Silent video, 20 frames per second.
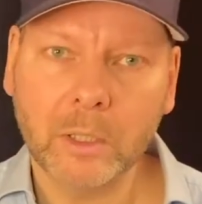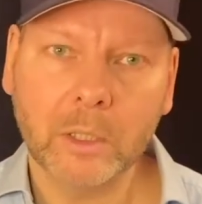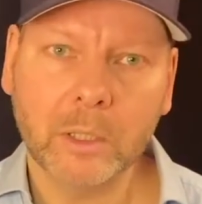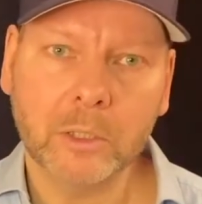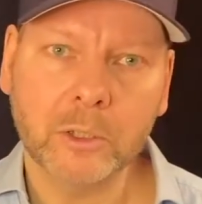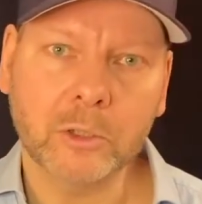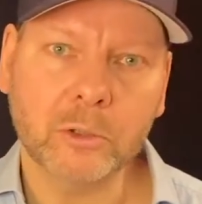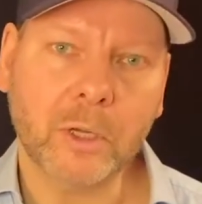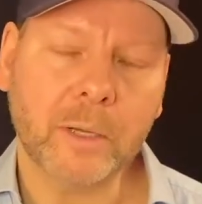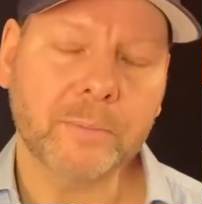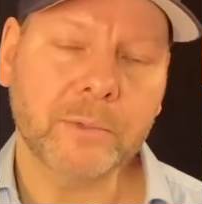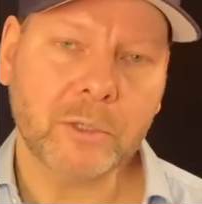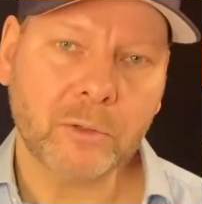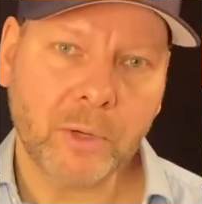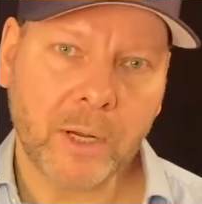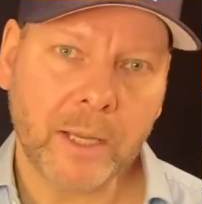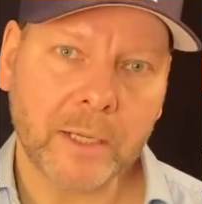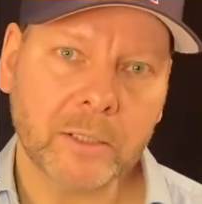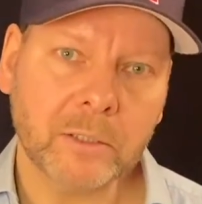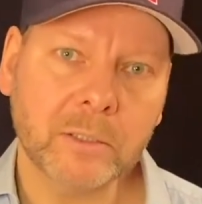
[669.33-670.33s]
So I'm
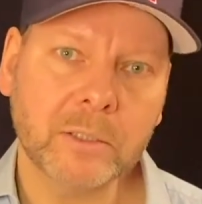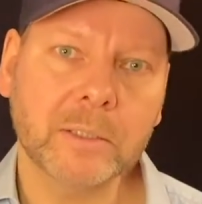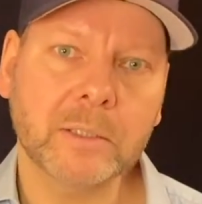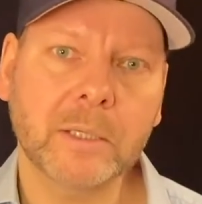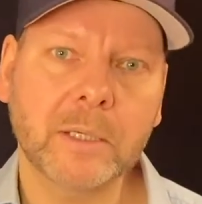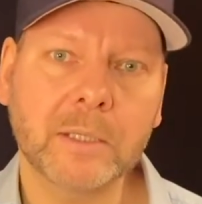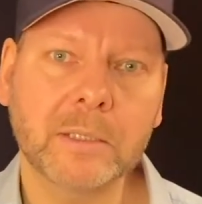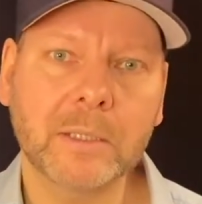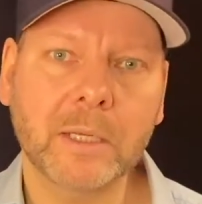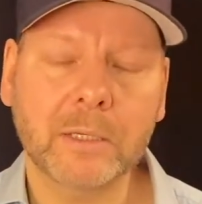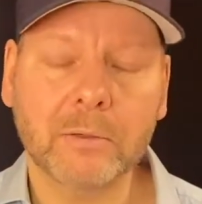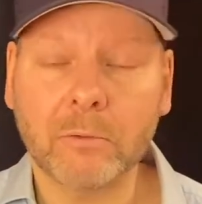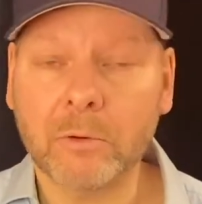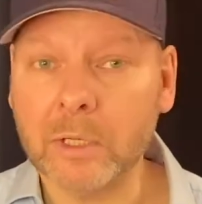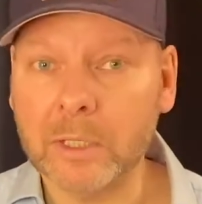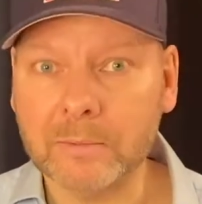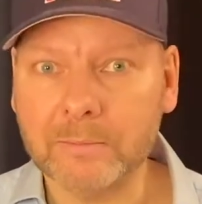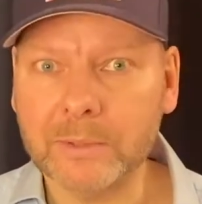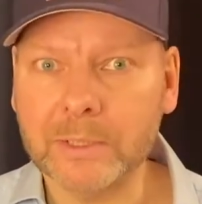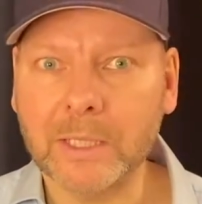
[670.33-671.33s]
trying to say that, or
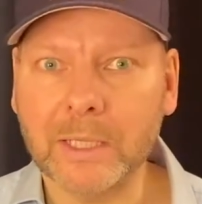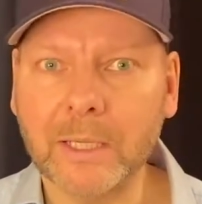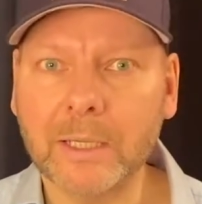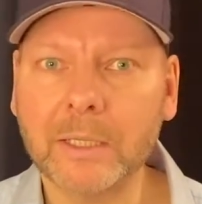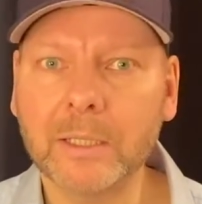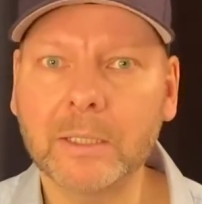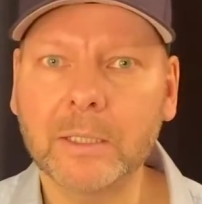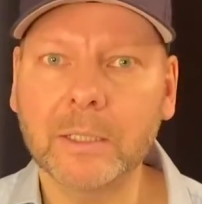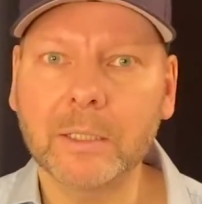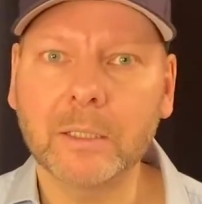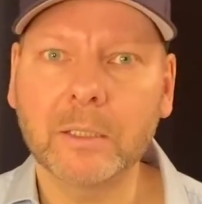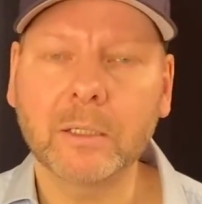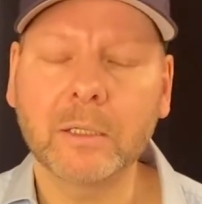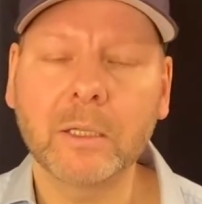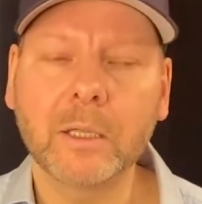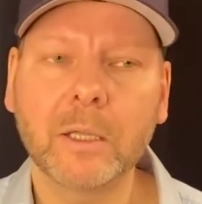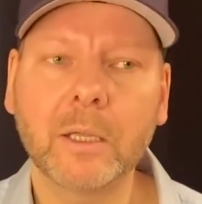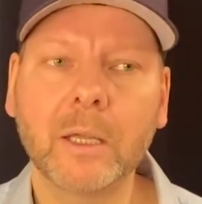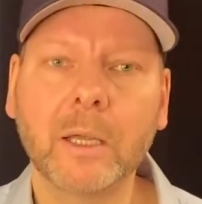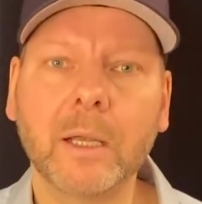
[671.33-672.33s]
I'm saying here,
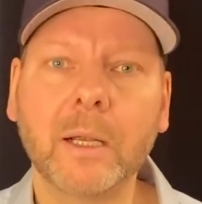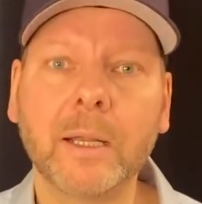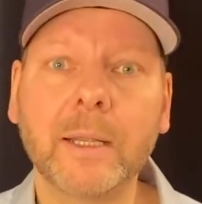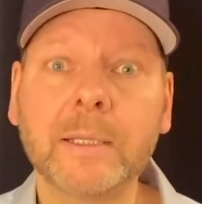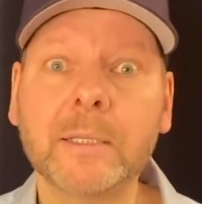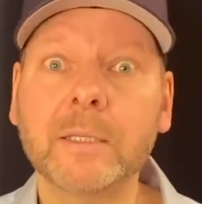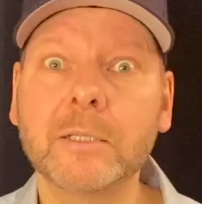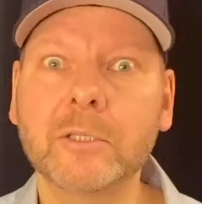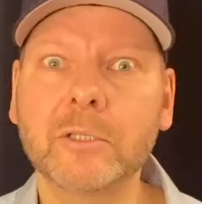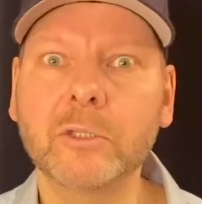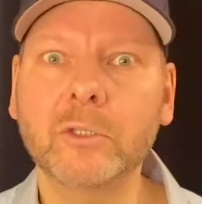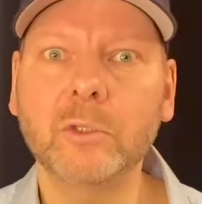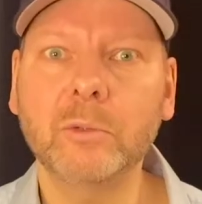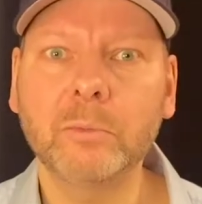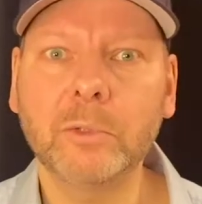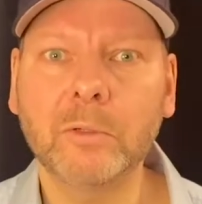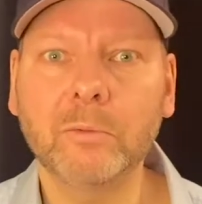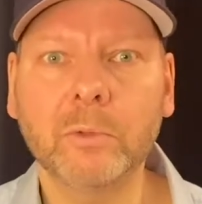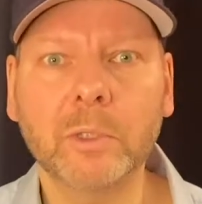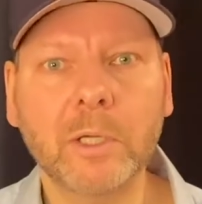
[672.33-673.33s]
let's assume
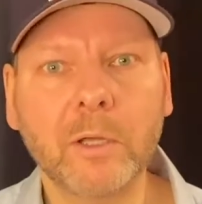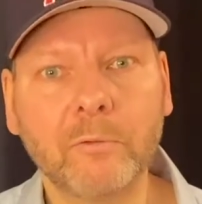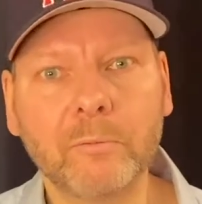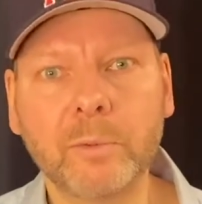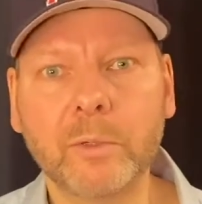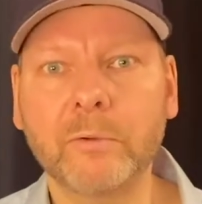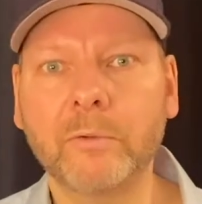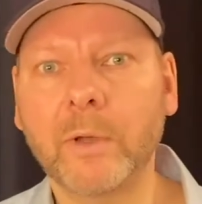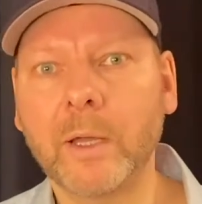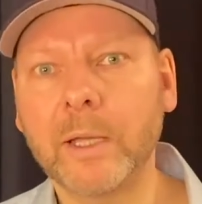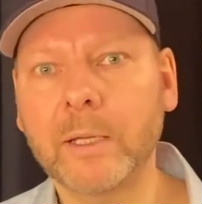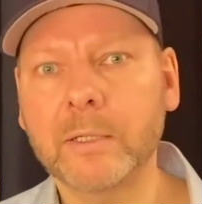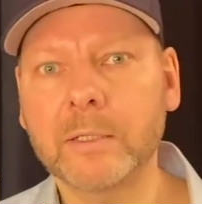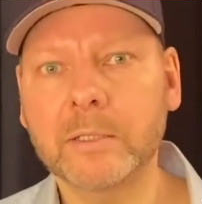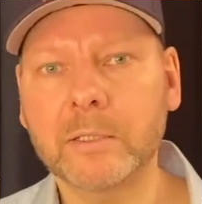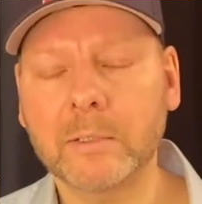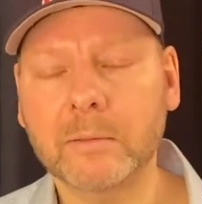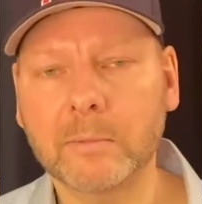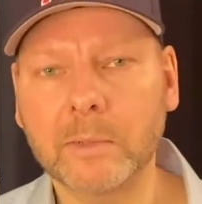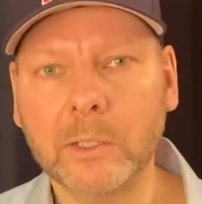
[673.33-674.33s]
he would have provided
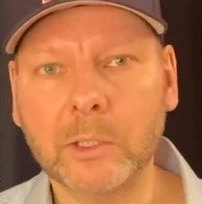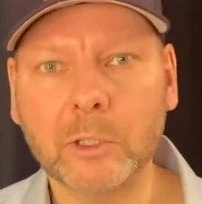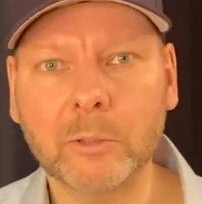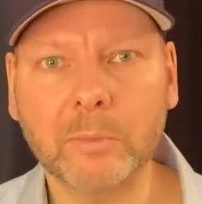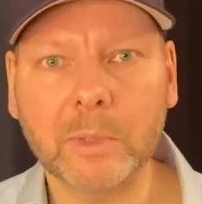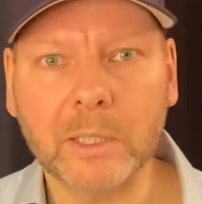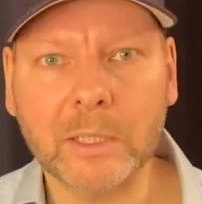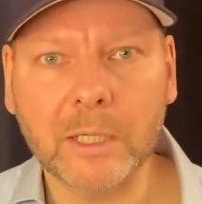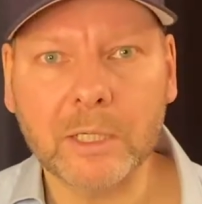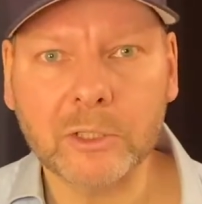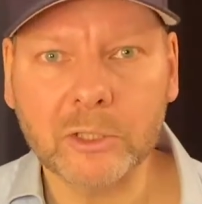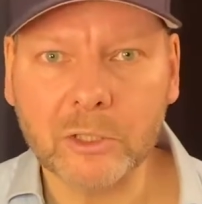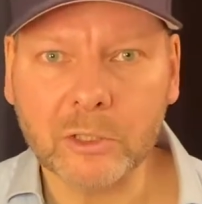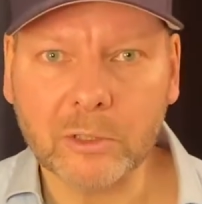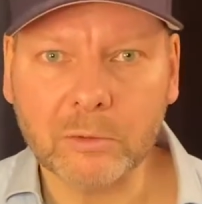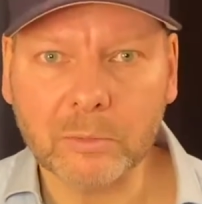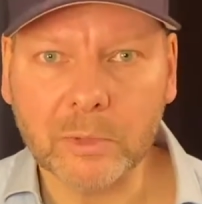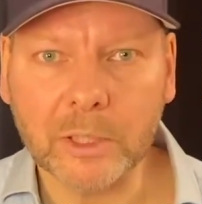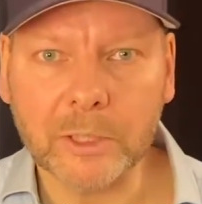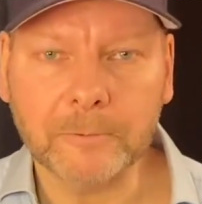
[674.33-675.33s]
some documentation to
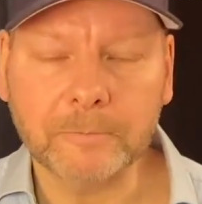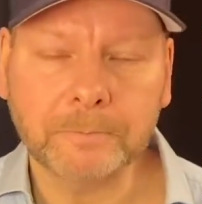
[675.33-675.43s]
me